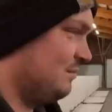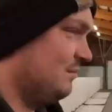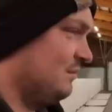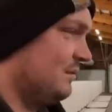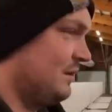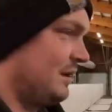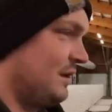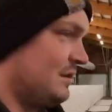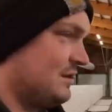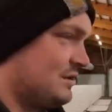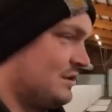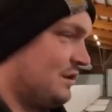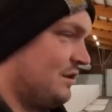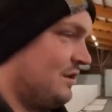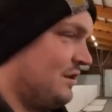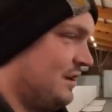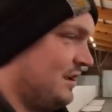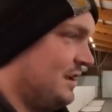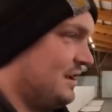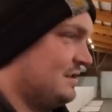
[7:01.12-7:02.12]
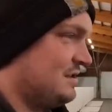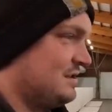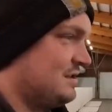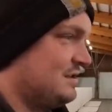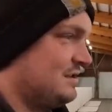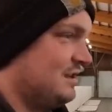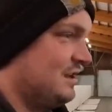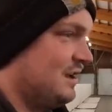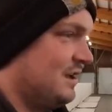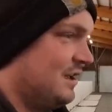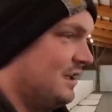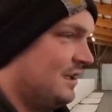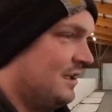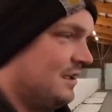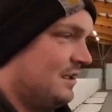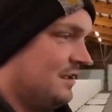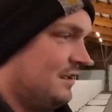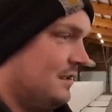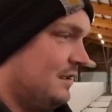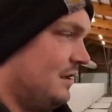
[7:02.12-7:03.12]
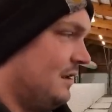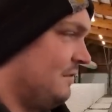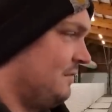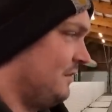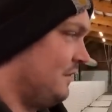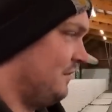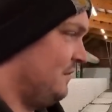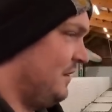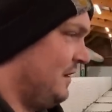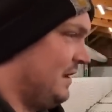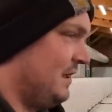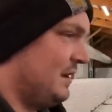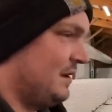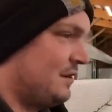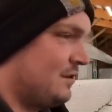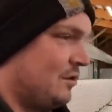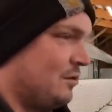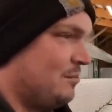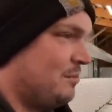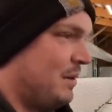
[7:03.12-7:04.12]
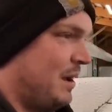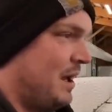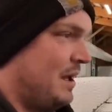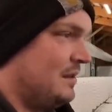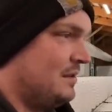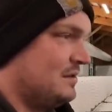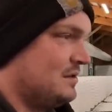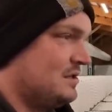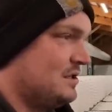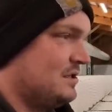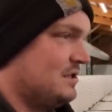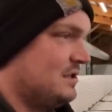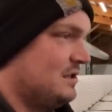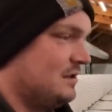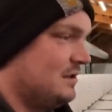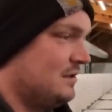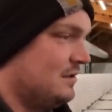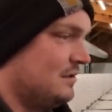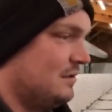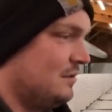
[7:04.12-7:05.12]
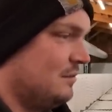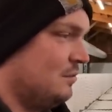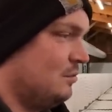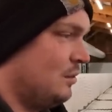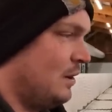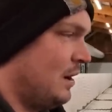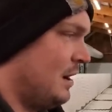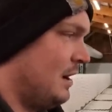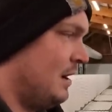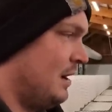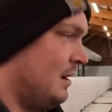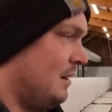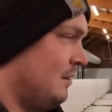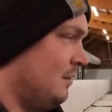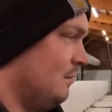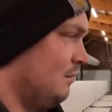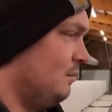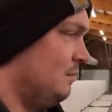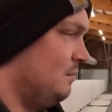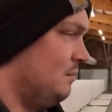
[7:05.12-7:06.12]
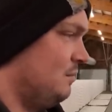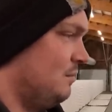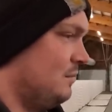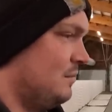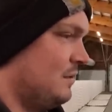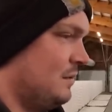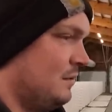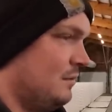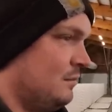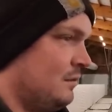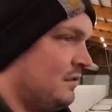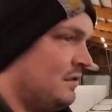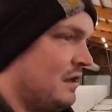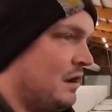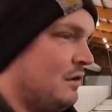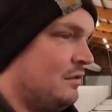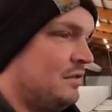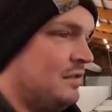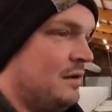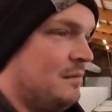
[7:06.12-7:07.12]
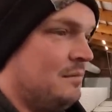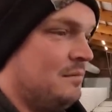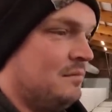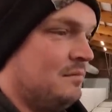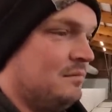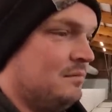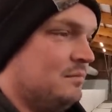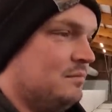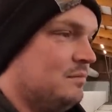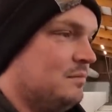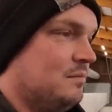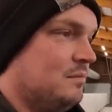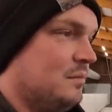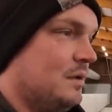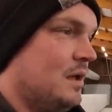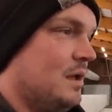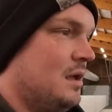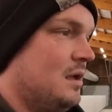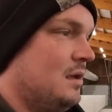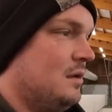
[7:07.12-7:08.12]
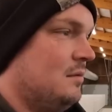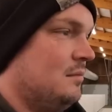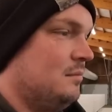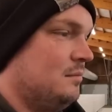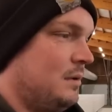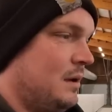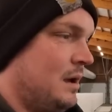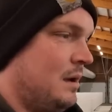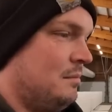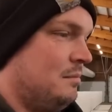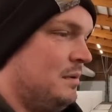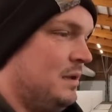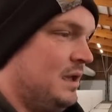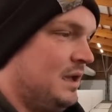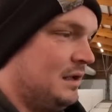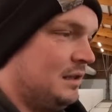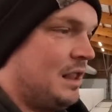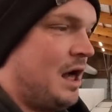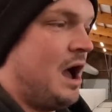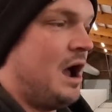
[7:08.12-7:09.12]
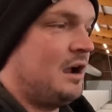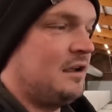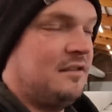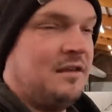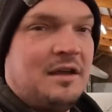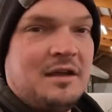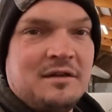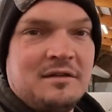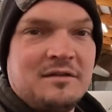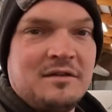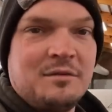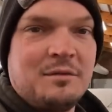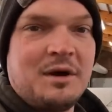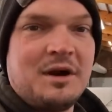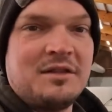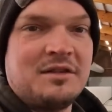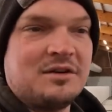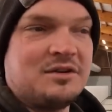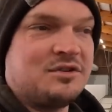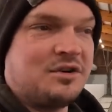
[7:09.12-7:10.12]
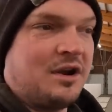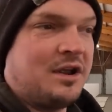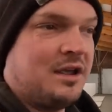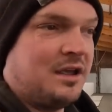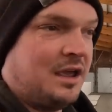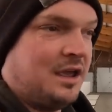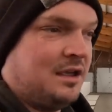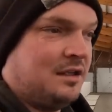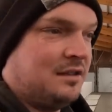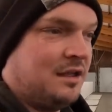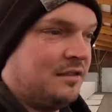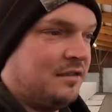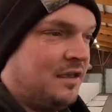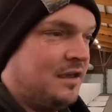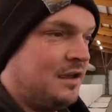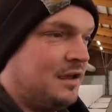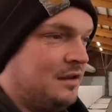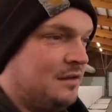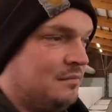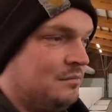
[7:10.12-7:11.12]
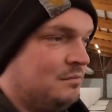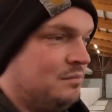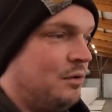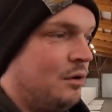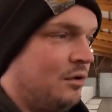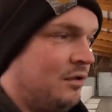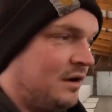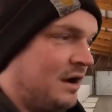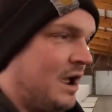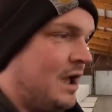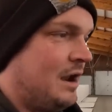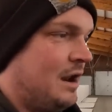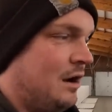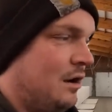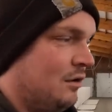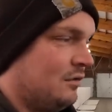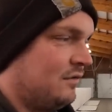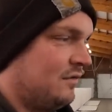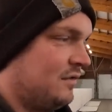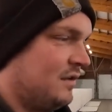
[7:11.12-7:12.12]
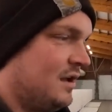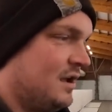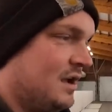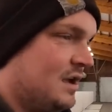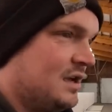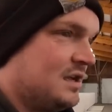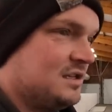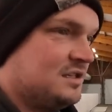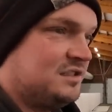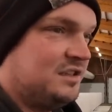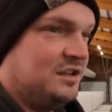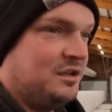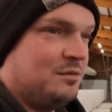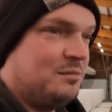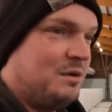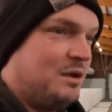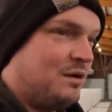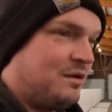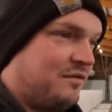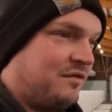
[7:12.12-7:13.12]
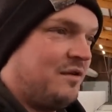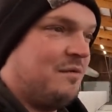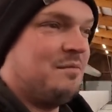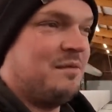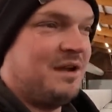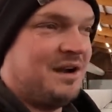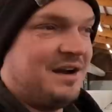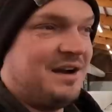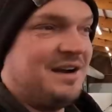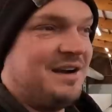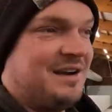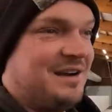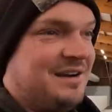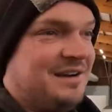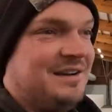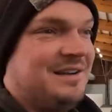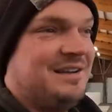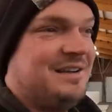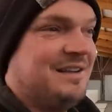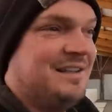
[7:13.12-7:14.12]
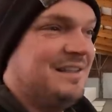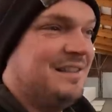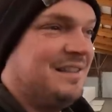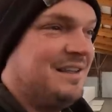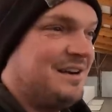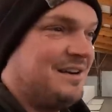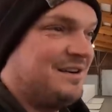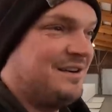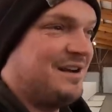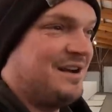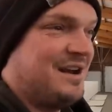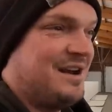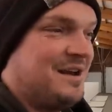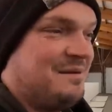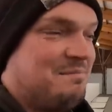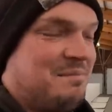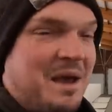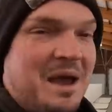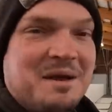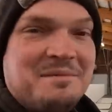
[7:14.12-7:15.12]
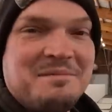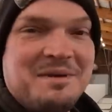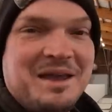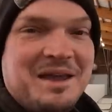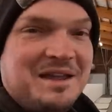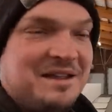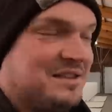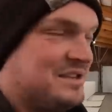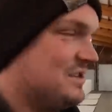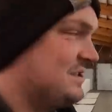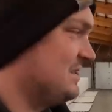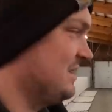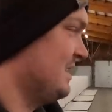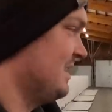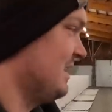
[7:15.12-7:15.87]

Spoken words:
The concern is, if you're feeding in group pens, without them being locked in to where they're drinking, that they can pull their head out, steal milk from their pen mates,